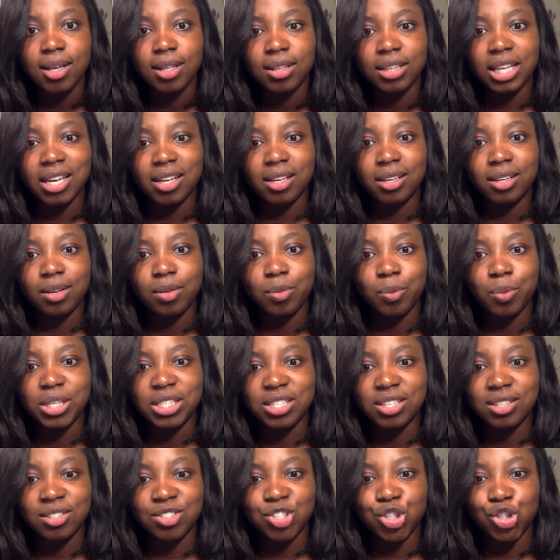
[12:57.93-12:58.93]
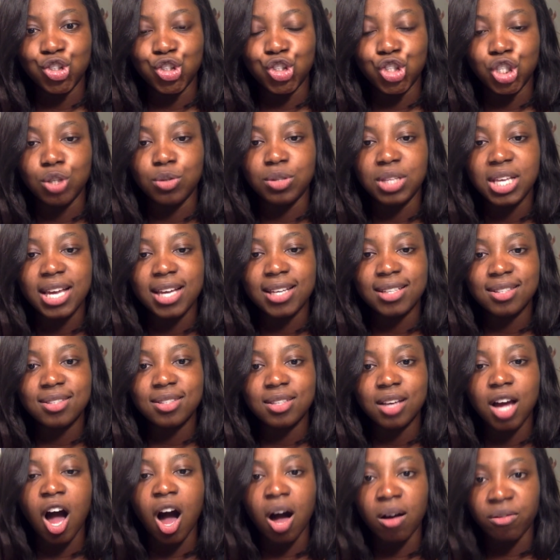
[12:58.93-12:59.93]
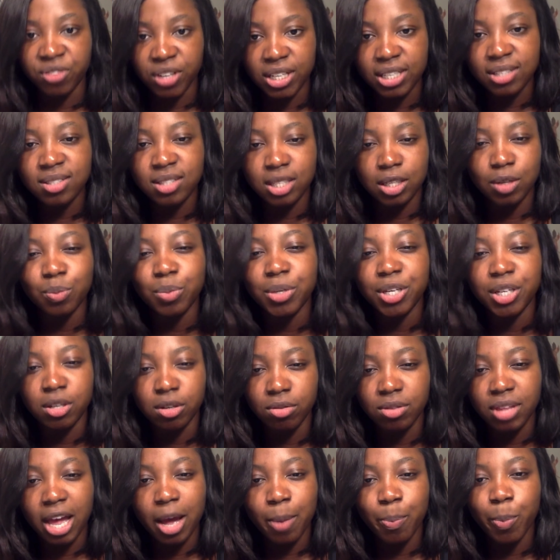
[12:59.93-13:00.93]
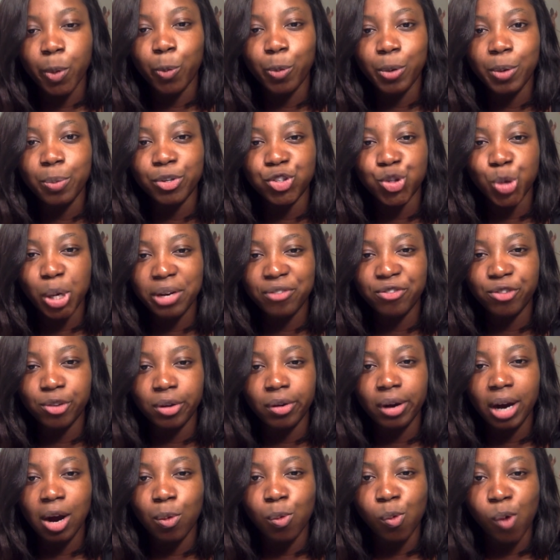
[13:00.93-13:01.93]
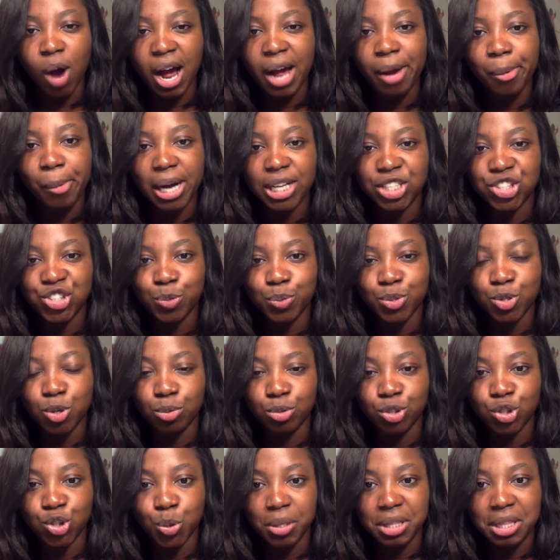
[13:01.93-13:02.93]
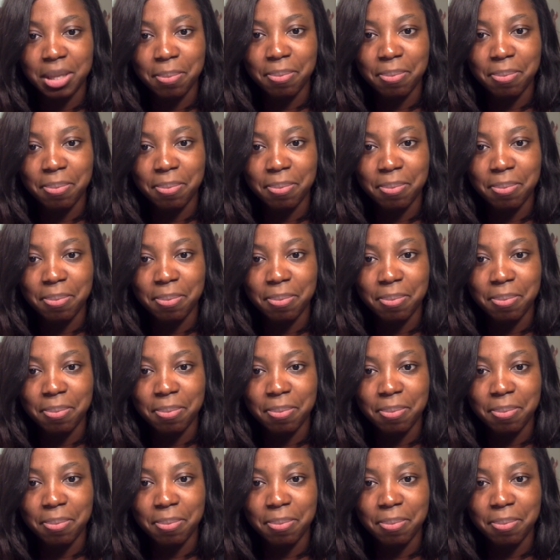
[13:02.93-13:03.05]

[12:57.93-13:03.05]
Like, we didn't just do this. Obviously, we knew that. But we were trying to figure out why YG was only doing the